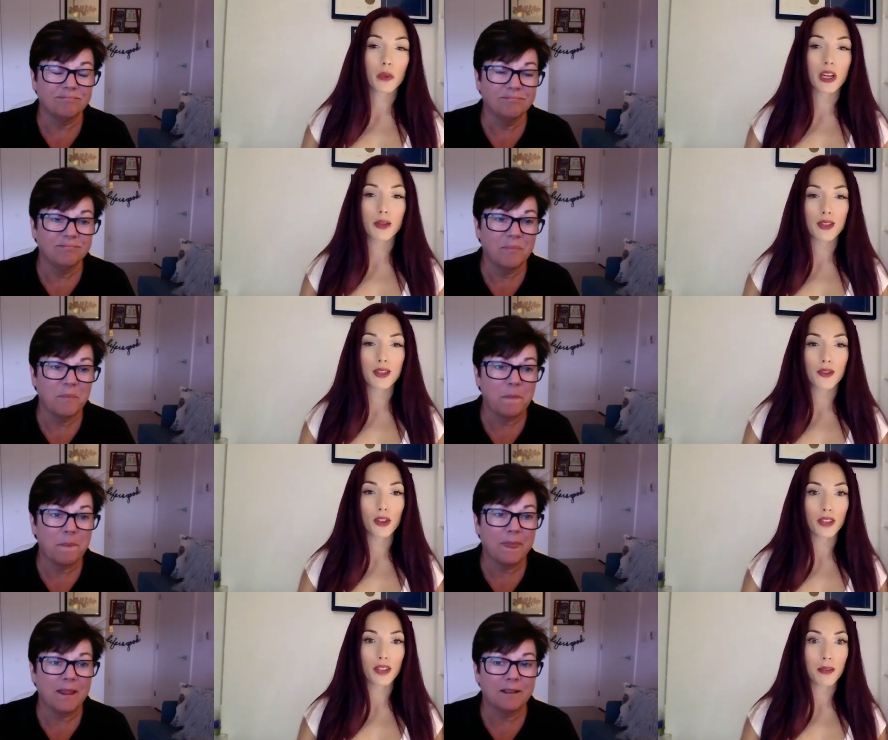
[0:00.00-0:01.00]
Speaker 1: else's fault
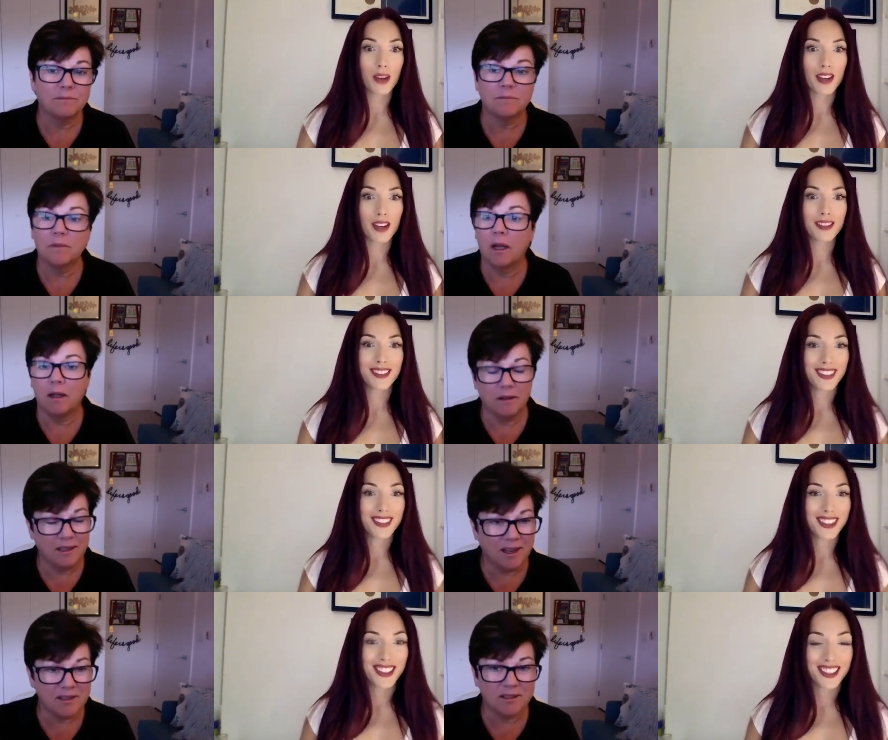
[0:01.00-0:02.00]
not mine
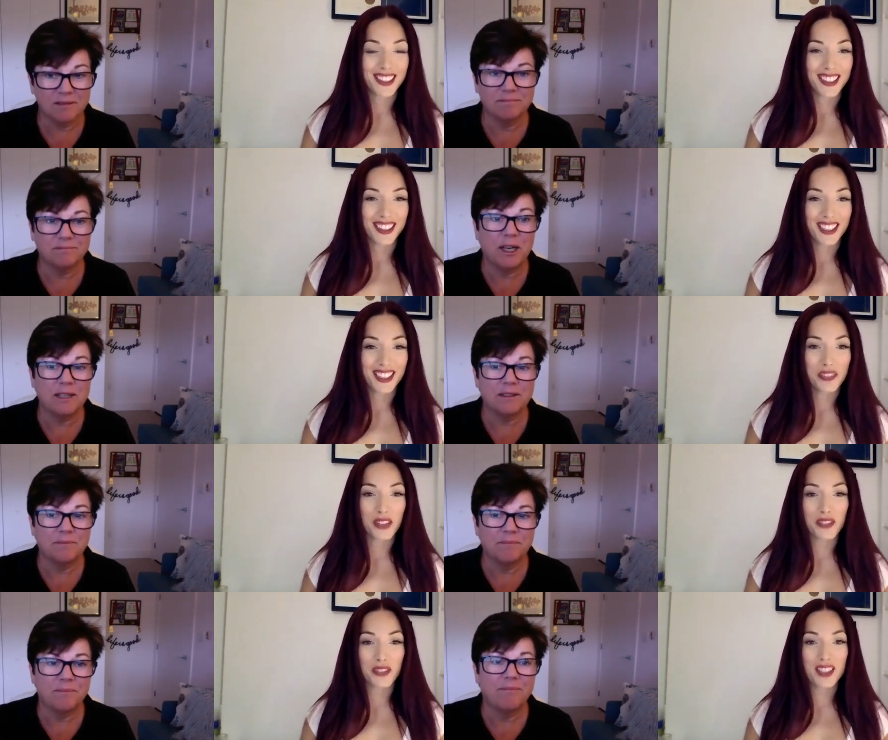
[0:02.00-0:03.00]
Speaker 2: yes right if i
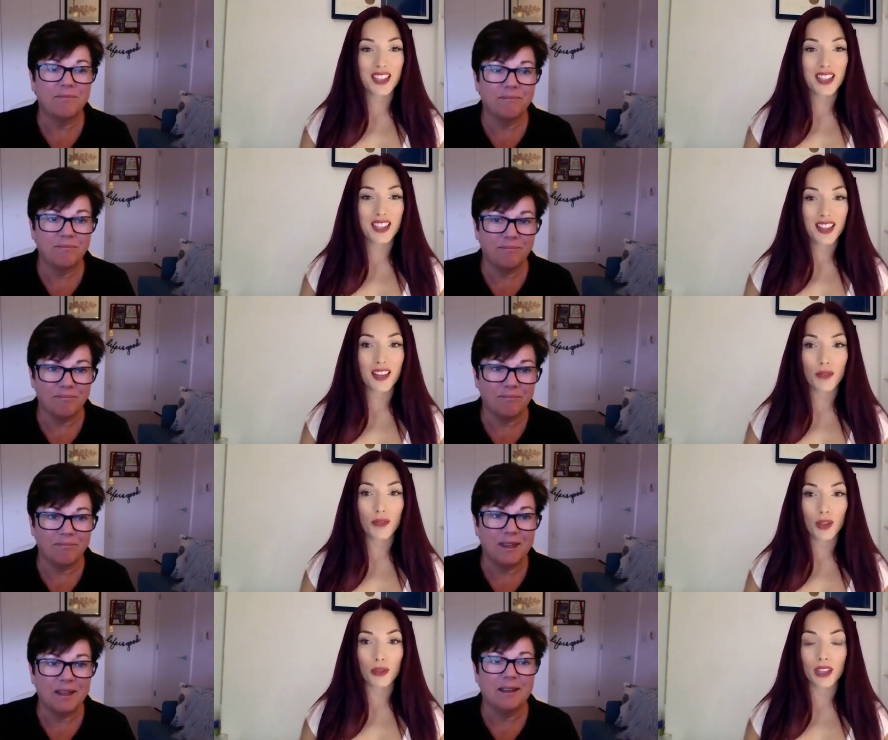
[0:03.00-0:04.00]
stayed in that
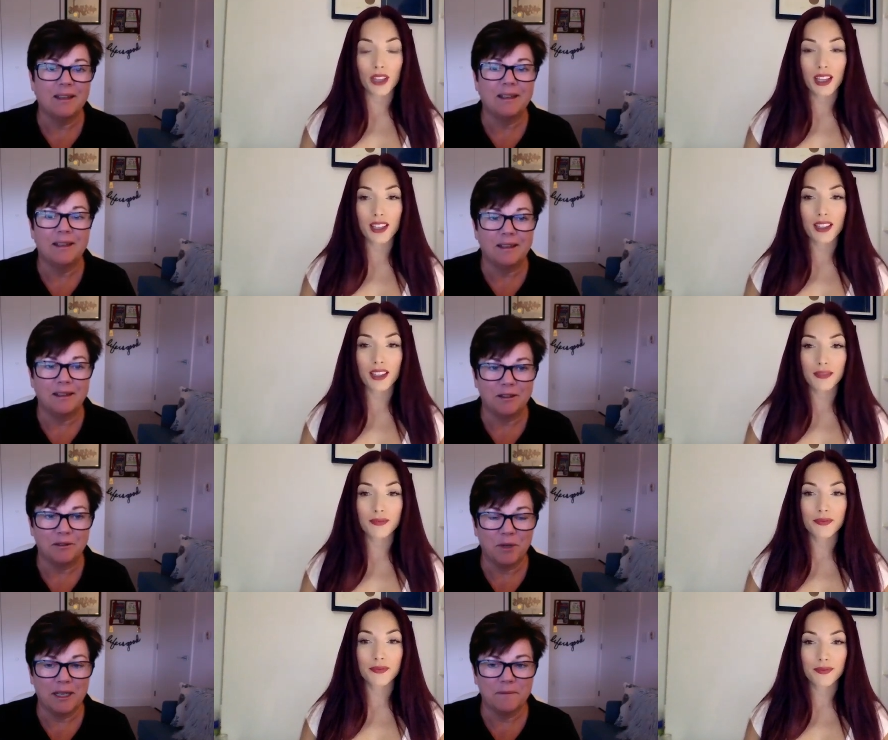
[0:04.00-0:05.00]
role yeah yeah
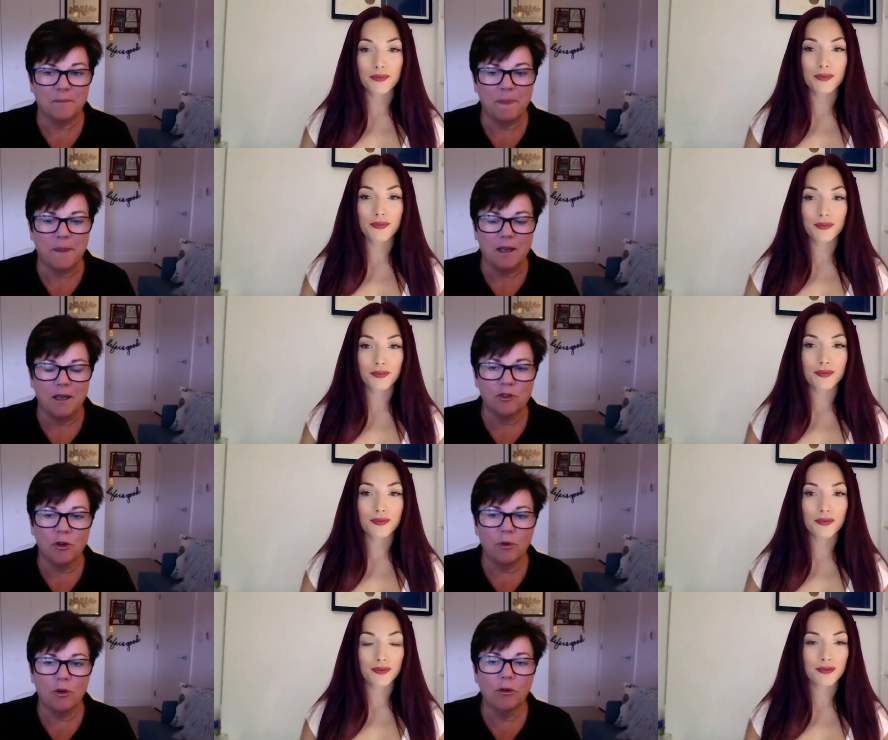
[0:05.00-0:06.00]
right
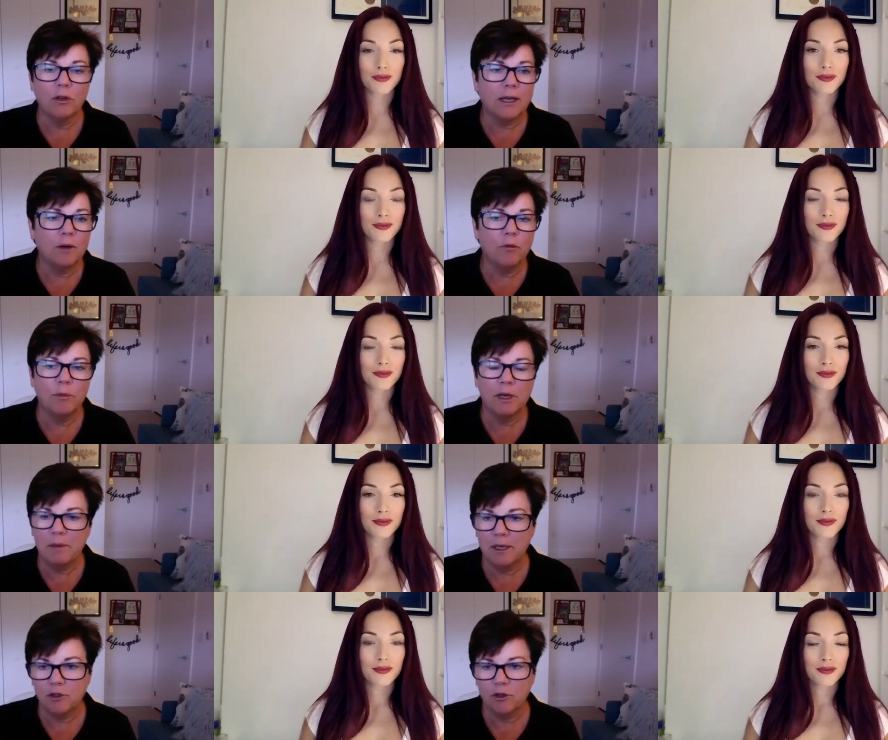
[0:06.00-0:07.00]
so you're looking at a woman
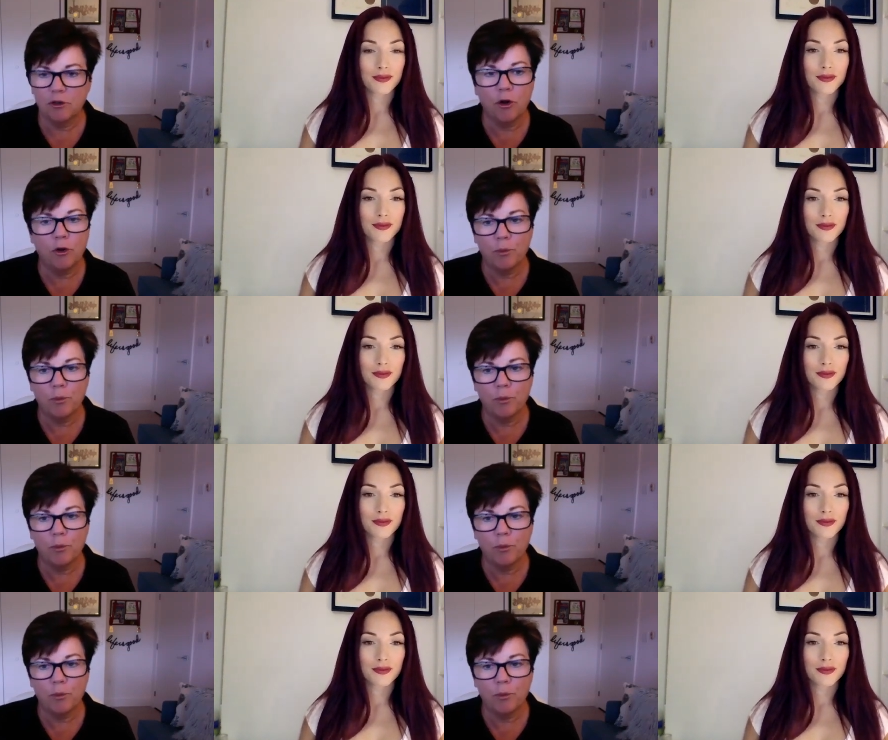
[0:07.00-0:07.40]
committed to her own